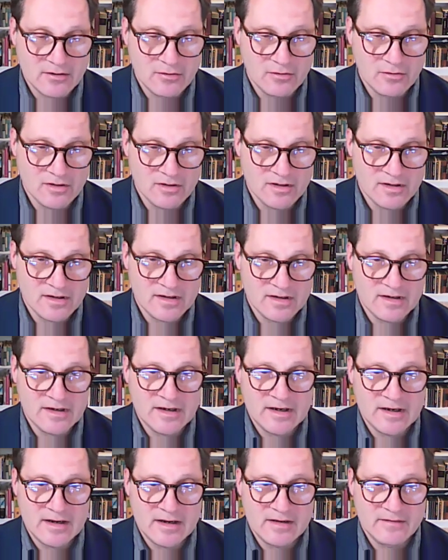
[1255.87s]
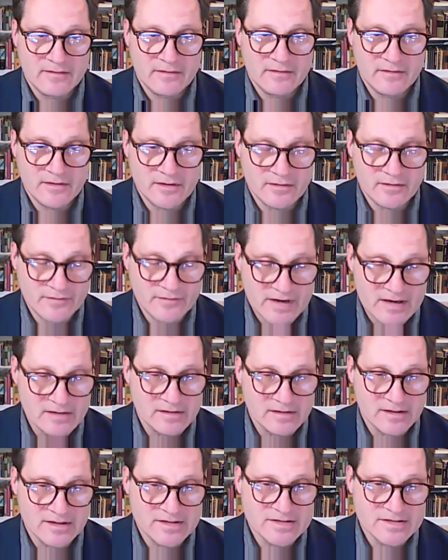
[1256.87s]
court,
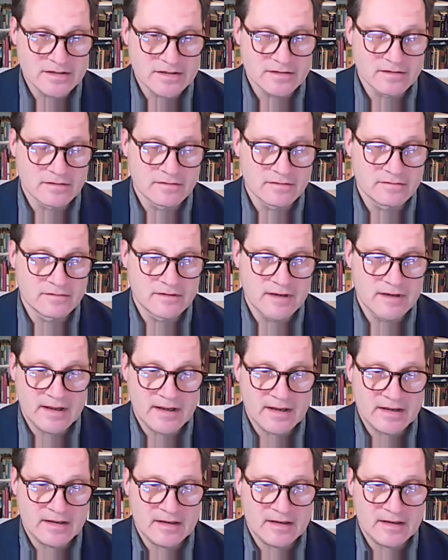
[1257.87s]
fairly soon.